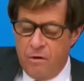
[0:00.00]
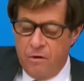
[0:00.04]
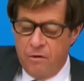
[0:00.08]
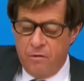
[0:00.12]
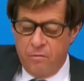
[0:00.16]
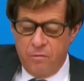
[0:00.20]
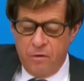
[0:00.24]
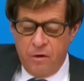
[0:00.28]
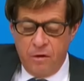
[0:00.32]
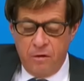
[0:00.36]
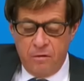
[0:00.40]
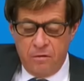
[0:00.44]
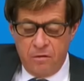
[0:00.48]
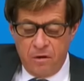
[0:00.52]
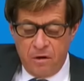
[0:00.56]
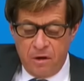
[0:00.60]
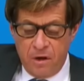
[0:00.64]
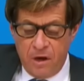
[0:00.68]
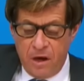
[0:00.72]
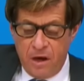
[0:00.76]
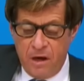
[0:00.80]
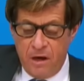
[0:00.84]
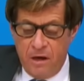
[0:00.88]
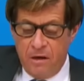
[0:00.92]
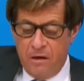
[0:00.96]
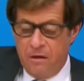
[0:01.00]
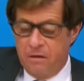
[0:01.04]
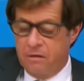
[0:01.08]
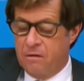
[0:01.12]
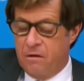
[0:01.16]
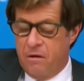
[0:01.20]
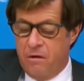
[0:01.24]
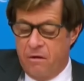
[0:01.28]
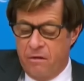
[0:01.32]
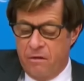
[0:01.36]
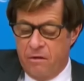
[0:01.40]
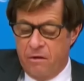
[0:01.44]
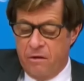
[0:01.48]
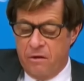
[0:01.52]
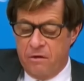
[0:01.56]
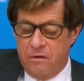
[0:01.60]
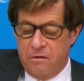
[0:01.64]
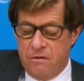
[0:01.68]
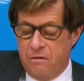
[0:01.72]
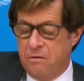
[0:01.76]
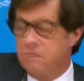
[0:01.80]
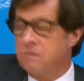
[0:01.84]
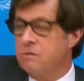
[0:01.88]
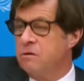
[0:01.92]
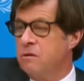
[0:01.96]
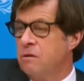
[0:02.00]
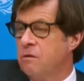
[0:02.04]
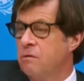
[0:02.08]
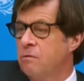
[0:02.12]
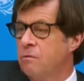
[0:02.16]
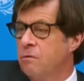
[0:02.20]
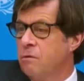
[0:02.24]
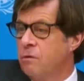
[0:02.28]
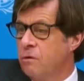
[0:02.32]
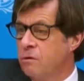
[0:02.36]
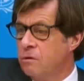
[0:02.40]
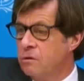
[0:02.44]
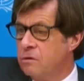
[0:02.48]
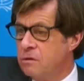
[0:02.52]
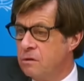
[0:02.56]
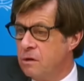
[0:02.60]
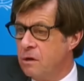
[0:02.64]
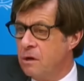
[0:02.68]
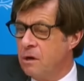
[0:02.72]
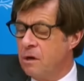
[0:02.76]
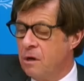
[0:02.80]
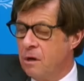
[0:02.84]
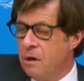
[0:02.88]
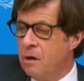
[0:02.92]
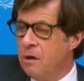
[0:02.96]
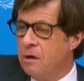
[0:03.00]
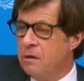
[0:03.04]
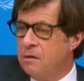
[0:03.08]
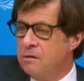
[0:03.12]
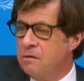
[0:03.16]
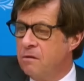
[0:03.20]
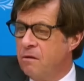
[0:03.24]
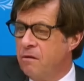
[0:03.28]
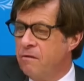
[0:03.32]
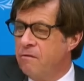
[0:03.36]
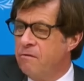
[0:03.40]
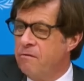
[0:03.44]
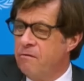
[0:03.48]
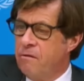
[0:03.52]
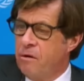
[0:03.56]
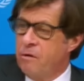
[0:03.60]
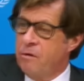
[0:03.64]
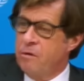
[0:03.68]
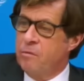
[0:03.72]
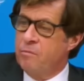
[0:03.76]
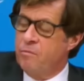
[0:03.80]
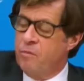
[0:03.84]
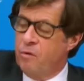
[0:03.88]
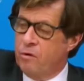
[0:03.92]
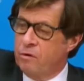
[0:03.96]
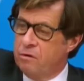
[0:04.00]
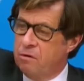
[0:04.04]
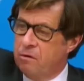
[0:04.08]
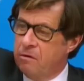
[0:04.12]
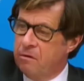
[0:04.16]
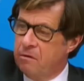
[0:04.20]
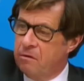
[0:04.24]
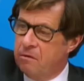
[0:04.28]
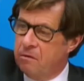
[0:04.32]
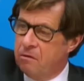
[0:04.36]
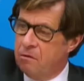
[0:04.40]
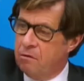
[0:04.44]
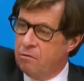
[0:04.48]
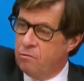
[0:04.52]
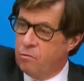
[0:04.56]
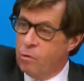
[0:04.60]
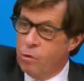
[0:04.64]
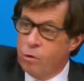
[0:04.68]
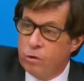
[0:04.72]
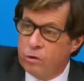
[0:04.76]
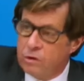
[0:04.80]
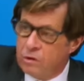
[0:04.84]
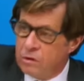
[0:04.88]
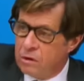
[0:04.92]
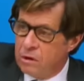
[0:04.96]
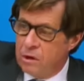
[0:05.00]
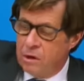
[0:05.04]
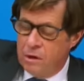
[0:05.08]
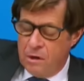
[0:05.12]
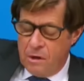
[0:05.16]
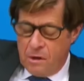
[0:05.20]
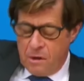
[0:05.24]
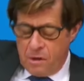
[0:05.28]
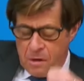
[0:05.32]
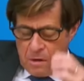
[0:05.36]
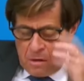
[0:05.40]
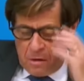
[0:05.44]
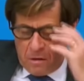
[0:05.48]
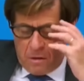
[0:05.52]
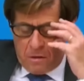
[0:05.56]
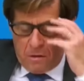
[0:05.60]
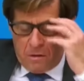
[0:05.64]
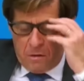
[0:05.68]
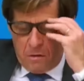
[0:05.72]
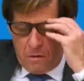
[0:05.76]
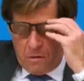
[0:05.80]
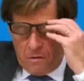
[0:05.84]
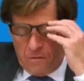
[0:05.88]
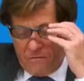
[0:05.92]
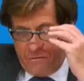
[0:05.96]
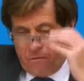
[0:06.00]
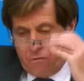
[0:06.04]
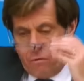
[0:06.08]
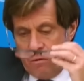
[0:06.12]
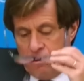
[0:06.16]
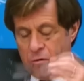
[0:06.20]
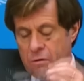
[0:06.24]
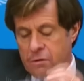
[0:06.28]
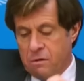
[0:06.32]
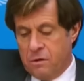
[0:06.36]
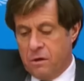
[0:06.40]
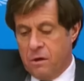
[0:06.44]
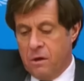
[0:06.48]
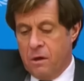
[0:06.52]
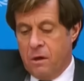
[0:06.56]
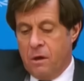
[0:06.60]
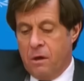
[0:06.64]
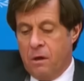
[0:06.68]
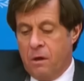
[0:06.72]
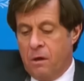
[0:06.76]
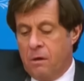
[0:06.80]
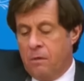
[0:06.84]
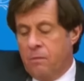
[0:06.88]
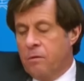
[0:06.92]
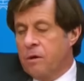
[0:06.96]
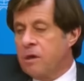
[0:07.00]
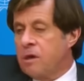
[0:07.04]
humanitarian aid and other essential goods. It's a very important route, of course. We